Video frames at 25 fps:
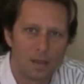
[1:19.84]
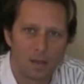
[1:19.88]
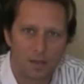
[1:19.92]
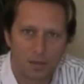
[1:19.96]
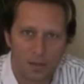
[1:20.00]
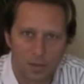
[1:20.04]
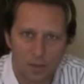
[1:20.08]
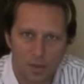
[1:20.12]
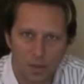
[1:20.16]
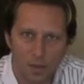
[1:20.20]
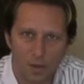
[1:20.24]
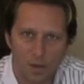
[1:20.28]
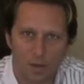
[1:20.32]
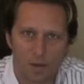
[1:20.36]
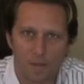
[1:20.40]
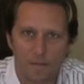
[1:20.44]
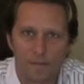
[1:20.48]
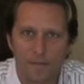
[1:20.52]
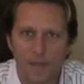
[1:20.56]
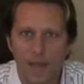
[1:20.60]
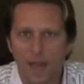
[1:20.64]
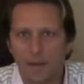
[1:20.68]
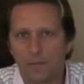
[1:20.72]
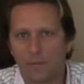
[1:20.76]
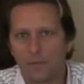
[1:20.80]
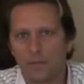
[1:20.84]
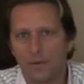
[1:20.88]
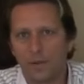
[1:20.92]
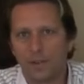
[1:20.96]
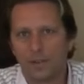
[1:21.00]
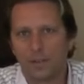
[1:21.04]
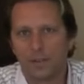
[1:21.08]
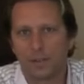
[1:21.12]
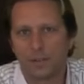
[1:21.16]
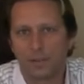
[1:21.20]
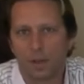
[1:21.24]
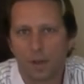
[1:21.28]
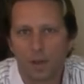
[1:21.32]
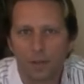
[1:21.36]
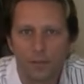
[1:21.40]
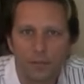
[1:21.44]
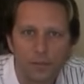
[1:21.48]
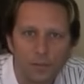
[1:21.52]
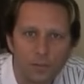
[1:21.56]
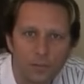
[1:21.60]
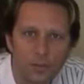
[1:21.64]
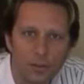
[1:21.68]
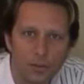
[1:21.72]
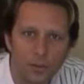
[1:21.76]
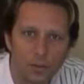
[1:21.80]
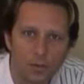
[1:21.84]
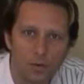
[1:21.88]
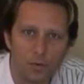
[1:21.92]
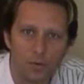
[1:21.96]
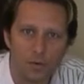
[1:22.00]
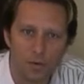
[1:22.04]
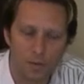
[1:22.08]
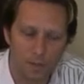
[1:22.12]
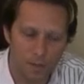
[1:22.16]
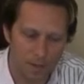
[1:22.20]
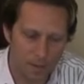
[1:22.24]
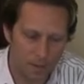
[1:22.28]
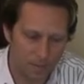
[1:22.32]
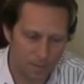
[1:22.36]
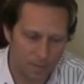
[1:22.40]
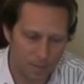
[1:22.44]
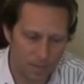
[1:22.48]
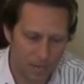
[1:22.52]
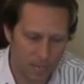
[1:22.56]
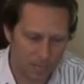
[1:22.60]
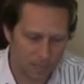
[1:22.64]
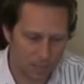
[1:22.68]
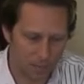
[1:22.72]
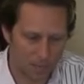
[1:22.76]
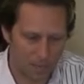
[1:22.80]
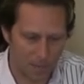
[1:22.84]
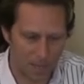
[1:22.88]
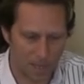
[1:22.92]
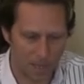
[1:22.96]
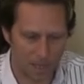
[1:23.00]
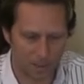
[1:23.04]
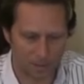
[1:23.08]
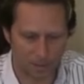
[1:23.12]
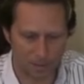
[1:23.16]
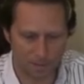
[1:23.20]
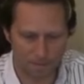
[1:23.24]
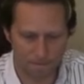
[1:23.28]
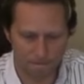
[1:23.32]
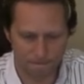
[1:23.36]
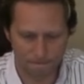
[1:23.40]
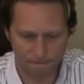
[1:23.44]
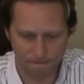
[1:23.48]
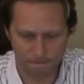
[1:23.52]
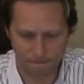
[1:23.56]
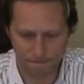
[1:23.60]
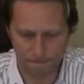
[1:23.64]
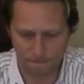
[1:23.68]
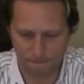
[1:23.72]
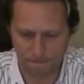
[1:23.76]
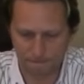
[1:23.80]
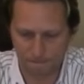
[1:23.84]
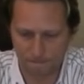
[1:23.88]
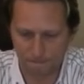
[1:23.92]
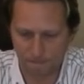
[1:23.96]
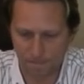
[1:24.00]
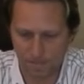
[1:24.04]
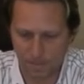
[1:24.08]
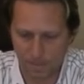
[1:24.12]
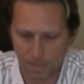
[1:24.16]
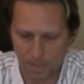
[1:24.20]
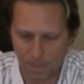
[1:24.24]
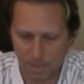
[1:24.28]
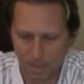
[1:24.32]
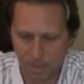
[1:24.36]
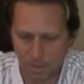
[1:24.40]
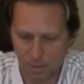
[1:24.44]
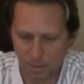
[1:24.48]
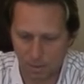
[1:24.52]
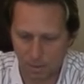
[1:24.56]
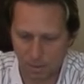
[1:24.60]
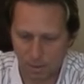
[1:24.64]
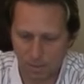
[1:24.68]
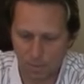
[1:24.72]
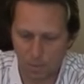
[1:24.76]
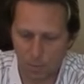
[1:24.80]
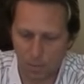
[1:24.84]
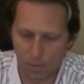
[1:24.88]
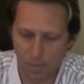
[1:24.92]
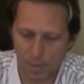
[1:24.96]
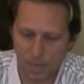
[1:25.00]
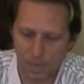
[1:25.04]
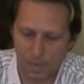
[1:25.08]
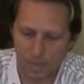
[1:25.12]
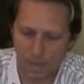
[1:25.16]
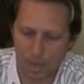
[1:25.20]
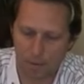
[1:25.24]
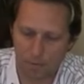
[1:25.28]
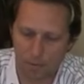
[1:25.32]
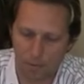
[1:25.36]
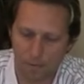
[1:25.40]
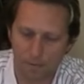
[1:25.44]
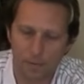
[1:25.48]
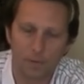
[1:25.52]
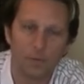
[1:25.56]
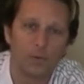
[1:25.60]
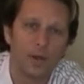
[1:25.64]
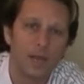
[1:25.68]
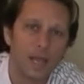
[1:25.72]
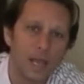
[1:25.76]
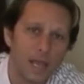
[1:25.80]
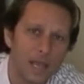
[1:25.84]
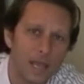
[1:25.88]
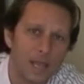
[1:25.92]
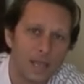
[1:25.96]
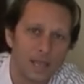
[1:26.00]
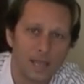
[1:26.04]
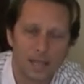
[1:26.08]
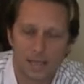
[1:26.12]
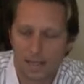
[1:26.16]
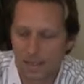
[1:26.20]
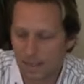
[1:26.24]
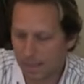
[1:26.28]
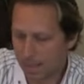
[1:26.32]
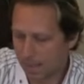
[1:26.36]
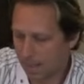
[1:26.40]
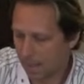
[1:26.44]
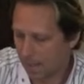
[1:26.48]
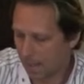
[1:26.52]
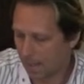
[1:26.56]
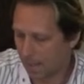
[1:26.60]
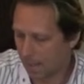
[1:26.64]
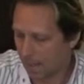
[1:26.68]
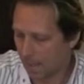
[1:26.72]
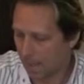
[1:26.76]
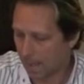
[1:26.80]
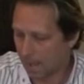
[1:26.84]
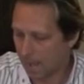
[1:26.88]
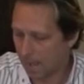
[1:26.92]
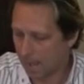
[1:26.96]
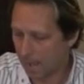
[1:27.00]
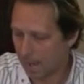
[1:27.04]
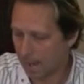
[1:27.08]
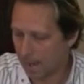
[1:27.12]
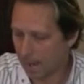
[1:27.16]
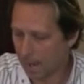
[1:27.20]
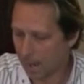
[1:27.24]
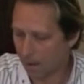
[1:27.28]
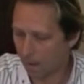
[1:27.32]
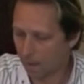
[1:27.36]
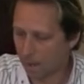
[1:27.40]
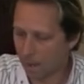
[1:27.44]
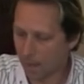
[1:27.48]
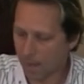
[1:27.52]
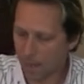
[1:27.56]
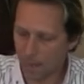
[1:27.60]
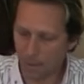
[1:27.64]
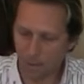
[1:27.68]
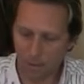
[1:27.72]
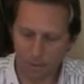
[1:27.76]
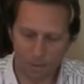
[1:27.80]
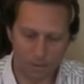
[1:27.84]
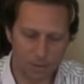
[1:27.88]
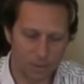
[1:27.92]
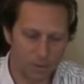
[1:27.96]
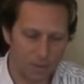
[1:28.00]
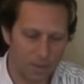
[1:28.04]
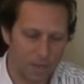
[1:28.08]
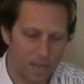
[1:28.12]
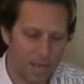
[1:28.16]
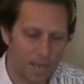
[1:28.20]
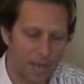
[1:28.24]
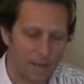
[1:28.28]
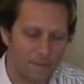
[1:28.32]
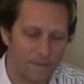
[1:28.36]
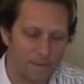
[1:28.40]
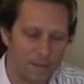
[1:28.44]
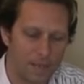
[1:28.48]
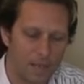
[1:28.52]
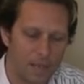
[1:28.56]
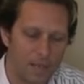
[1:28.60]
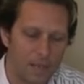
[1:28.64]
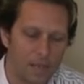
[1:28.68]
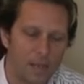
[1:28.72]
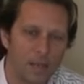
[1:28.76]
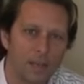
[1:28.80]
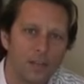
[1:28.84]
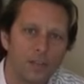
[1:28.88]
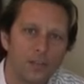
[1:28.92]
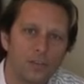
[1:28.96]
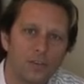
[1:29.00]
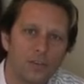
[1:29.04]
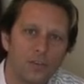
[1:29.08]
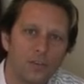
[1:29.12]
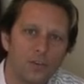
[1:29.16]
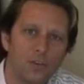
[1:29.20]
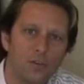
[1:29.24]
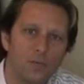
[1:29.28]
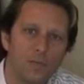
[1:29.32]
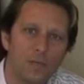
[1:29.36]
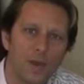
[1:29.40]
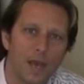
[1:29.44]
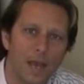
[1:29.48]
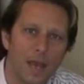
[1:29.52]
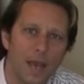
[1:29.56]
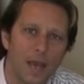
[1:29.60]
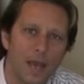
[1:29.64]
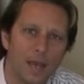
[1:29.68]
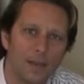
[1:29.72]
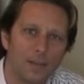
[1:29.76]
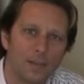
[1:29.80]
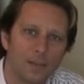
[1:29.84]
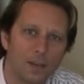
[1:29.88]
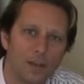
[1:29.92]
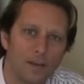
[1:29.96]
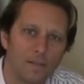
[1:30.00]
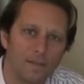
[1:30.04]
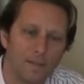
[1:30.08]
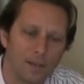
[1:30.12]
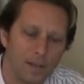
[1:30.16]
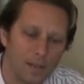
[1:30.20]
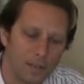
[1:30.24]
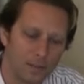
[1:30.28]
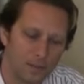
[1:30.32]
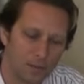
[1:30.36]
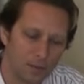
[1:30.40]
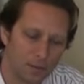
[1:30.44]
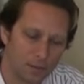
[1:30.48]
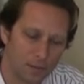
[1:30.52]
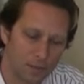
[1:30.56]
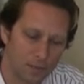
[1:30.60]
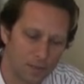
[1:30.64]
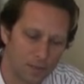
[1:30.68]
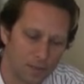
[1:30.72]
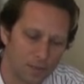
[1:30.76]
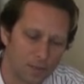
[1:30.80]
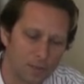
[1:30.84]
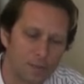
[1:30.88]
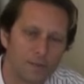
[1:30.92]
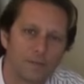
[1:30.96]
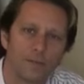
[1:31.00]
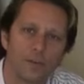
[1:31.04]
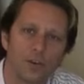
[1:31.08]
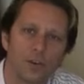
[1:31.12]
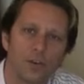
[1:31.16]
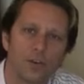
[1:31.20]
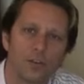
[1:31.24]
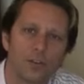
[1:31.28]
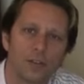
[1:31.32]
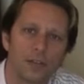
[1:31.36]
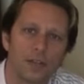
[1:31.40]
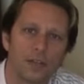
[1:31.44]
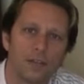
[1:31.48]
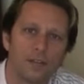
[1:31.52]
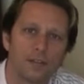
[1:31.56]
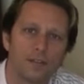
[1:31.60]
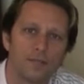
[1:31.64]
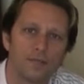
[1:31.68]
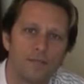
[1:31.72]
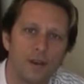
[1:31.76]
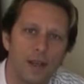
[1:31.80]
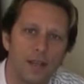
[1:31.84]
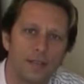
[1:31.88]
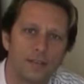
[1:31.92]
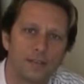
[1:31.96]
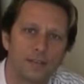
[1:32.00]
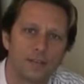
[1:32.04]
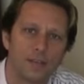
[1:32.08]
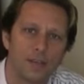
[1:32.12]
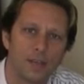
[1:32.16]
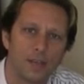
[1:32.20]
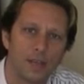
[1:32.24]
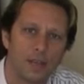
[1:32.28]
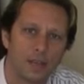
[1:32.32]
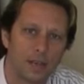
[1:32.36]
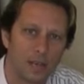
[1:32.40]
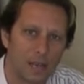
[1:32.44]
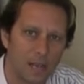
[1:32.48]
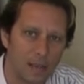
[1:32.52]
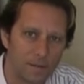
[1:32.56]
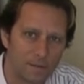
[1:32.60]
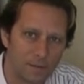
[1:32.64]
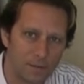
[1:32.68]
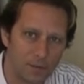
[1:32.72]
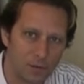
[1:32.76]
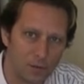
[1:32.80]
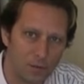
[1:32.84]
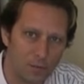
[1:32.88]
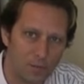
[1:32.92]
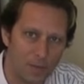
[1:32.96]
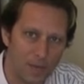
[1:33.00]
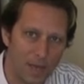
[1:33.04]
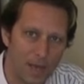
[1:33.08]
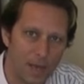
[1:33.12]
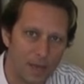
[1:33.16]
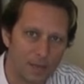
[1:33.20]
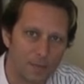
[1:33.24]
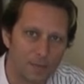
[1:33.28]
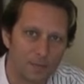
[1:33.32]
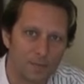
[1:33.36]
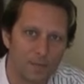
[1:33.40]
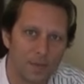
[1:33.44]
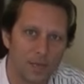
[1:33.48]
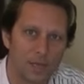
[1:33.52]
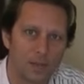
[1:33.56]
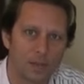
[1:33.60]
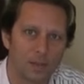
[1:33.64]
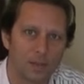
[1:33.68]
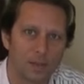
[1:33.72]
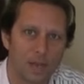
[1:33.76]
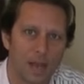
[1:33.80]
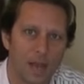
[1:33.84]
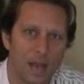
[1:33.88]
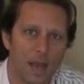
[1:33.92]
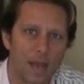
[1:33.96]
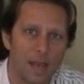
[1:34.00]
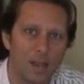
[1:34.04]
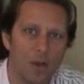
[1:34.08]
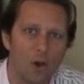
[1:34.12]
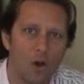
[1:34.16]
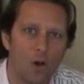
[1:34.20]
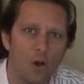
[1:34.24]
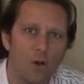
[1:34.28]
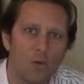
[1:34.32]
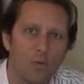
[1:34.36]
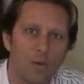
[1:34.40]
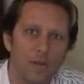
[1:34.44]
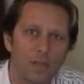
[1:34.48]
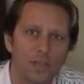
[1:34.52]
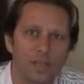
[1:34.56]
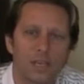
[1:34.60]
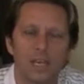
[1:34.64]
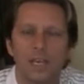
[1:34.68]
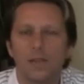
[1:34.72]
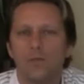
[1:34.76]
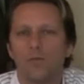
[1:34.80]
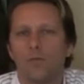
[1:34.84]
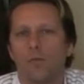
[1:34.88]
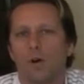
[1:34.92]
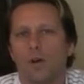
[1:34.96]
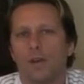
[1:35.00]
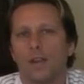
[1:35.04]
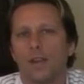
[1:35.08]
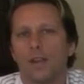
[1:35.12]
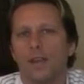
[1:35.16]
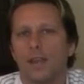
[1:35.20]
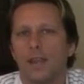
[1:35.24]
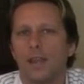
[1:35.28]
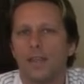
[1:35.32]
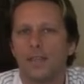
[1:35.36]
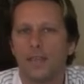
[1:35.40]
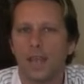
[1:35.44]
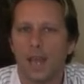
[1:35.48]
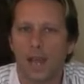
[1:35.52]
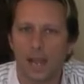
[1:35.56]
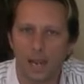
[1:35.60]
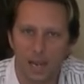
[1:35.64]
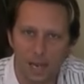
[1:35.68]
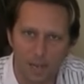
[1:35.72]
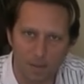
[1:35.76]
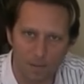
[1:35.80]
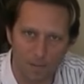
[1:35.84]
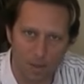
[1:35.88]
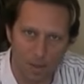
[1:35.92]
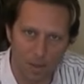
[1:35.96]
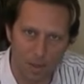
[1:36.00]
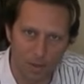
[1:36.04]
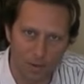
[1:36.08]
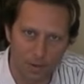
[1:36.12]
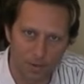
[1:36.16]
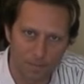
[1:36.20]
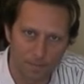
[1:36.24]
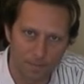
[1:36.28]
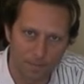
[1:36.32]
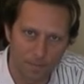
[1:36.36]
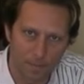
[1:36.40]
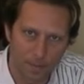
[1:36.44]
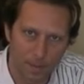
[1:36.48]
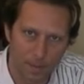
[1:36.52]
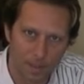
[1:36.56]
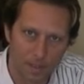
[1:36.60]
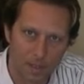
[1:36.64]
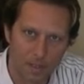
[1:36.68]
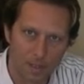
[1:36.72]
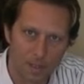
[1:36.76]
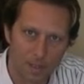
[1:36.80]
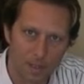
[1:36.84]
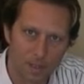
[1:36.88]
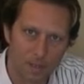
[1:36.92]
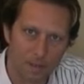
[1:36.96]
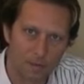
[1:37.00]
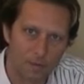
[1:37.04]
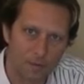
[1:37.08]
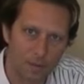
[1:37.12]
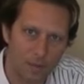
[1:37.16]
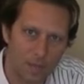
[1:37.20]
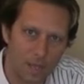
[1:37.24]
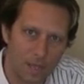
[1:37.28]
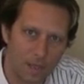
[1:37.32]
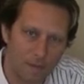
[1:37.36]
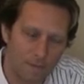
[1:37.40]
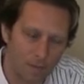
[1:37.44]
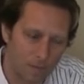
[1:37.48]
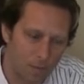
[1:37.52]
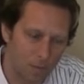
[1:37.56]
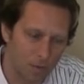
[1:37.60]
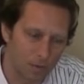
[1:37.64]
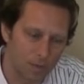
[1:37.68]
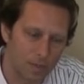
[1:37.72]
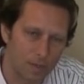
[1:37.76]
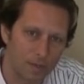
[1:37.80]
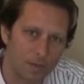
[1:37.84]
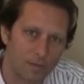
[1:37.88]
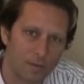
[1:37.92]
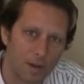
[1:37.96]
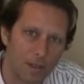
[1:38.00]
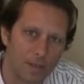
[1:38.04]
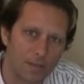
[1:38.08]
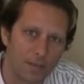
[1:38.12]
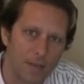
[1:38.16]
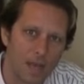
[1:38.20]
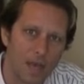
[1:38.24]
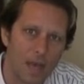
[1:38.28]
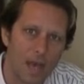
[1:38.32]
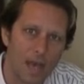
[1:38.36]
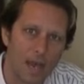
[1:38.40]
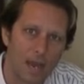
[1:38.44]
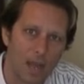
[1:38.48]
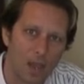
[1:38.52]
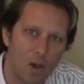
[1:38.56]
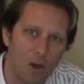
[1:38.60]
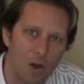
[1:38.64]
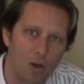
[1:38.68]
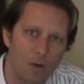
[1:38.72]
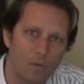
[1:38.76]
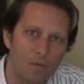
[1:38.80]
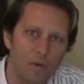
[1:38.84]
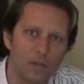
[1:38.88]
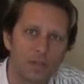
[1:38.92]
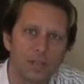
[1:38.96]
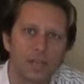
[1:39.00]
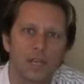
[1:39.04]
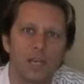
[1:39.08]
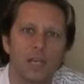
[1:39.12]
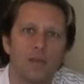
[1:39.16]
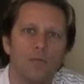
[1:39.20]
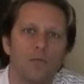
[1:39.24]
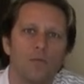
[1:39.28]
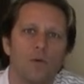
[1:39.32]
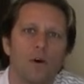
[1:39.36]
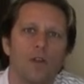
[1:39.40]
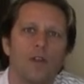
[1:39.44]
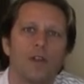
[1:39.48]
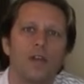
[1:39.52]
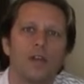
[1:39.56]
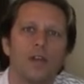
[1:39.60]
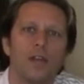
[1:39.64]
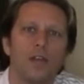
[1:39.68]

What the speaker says: So that brings us on to the next part. Just put these out of the way. Now I also have here two pairs of little scissors for cutting the threads, and I have two pairs because I always keep one near the ironing board, say if I'm cutting threads there, and I always keep one